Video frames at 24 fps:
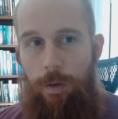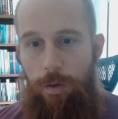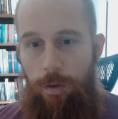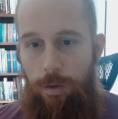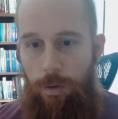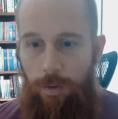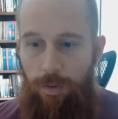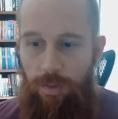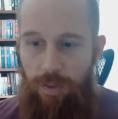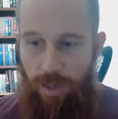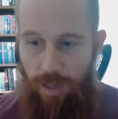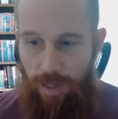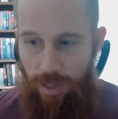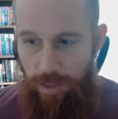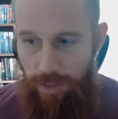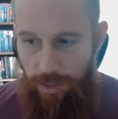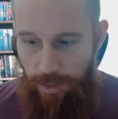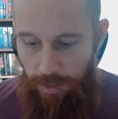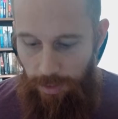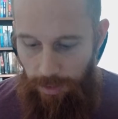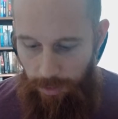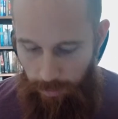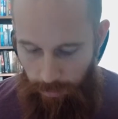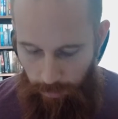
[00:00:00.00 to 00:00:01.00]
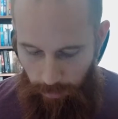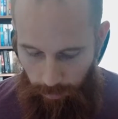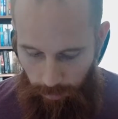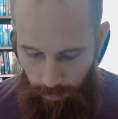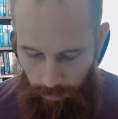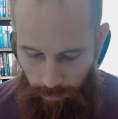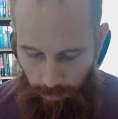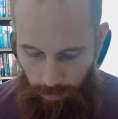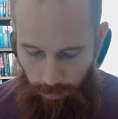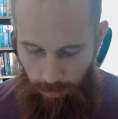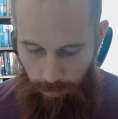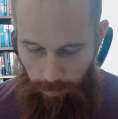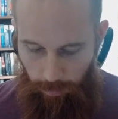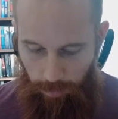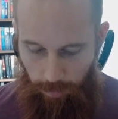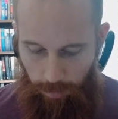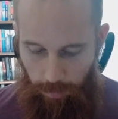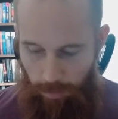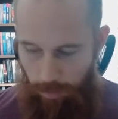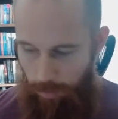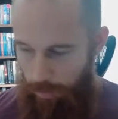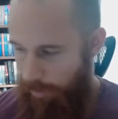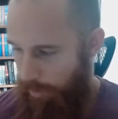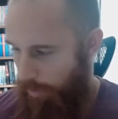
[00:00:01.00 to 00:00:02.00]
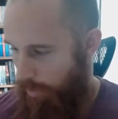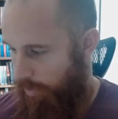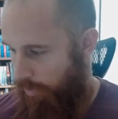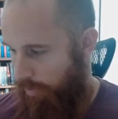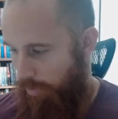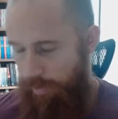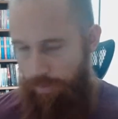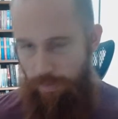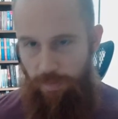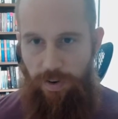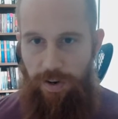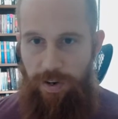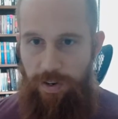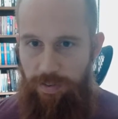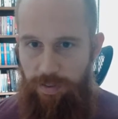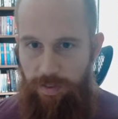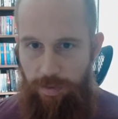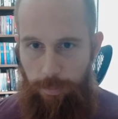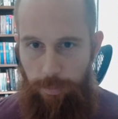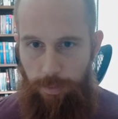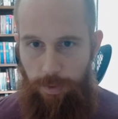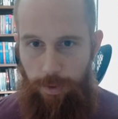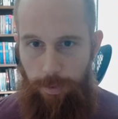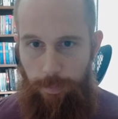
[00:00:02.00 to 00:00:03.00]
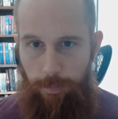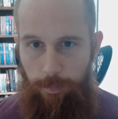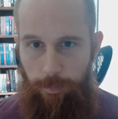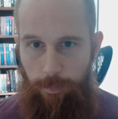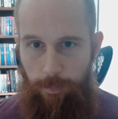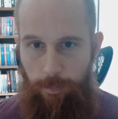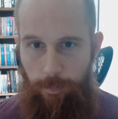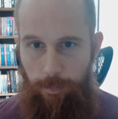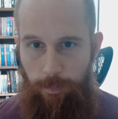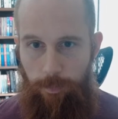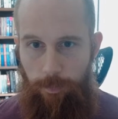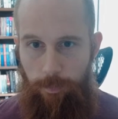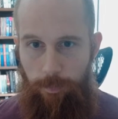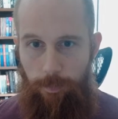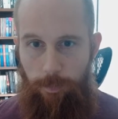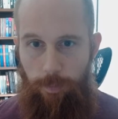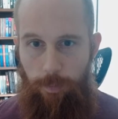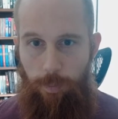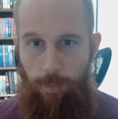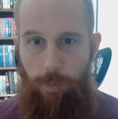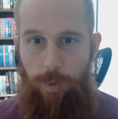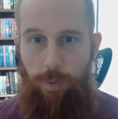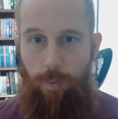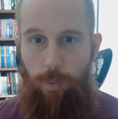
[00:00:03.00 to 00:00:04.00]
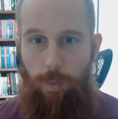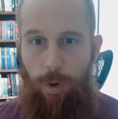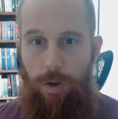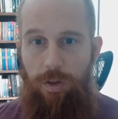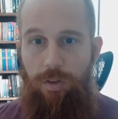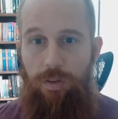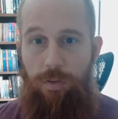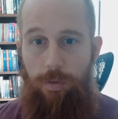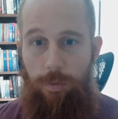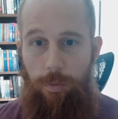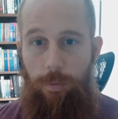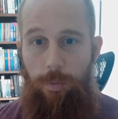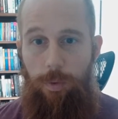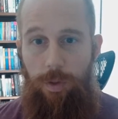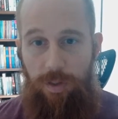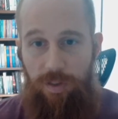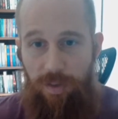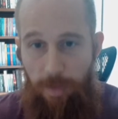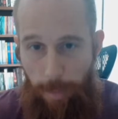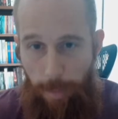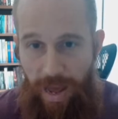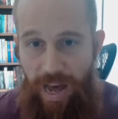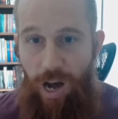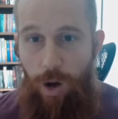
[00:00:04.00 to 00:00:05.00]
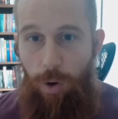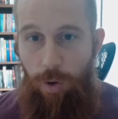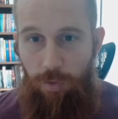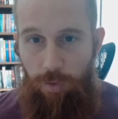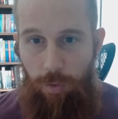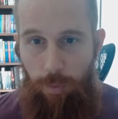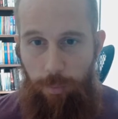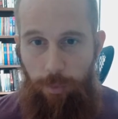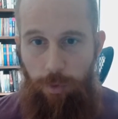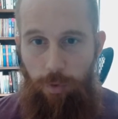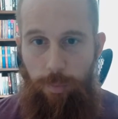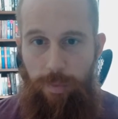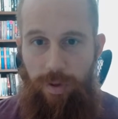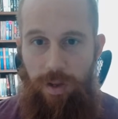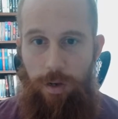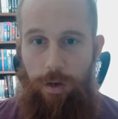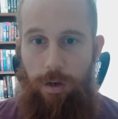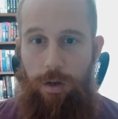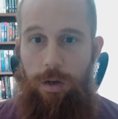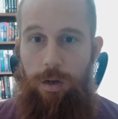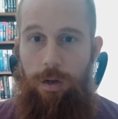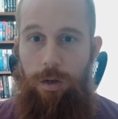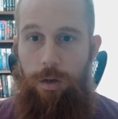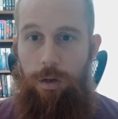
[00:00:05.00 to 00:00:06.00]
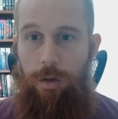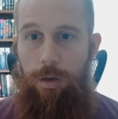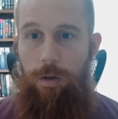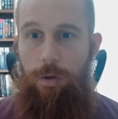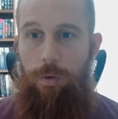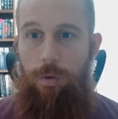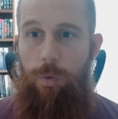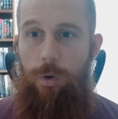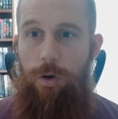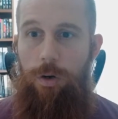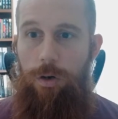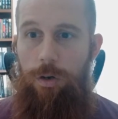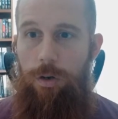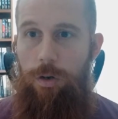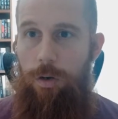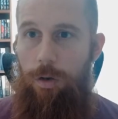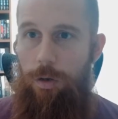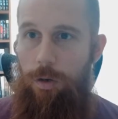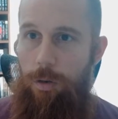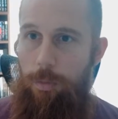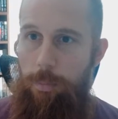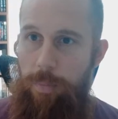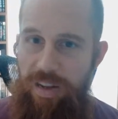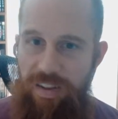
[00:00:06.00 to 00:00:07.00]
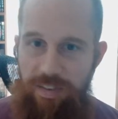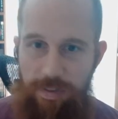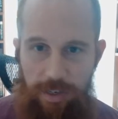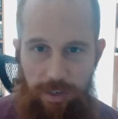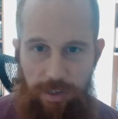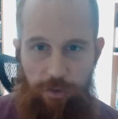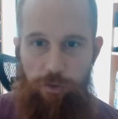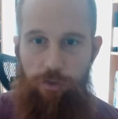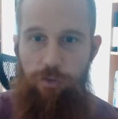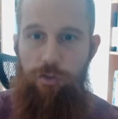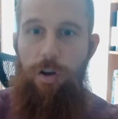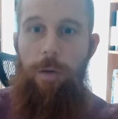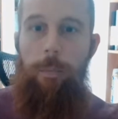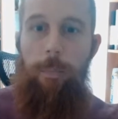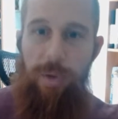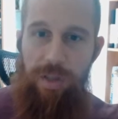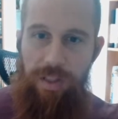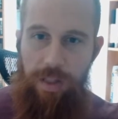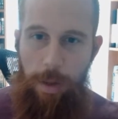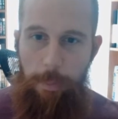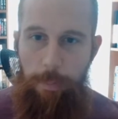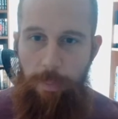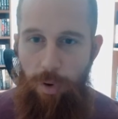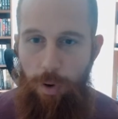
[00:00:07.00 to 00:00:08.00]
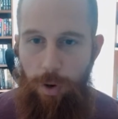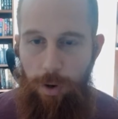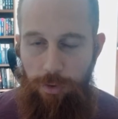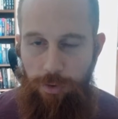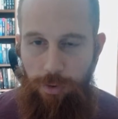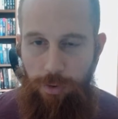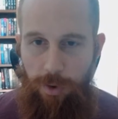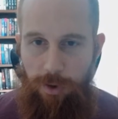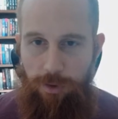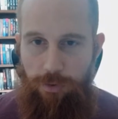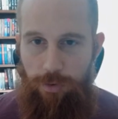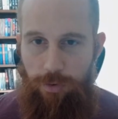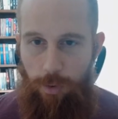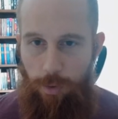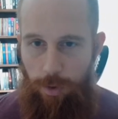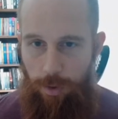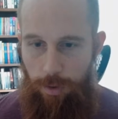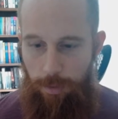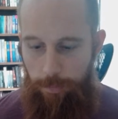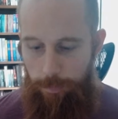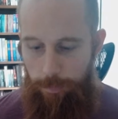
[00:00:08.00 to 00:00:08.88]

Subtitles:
The clean is very similar. It's a powerful movement. We're basically jumping that bar to our shoulder.